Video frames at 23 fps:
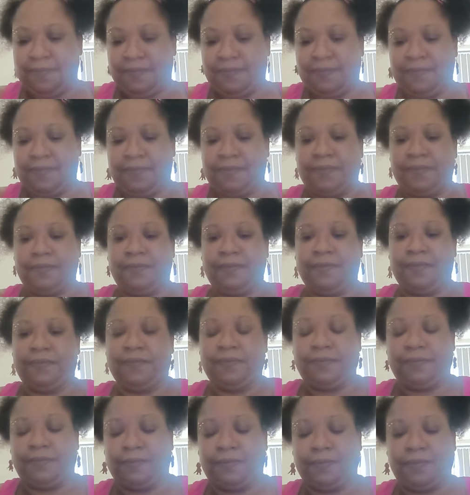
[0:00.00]

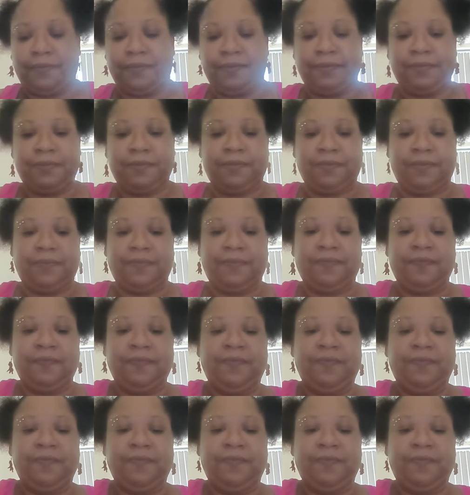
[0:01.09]
(silence)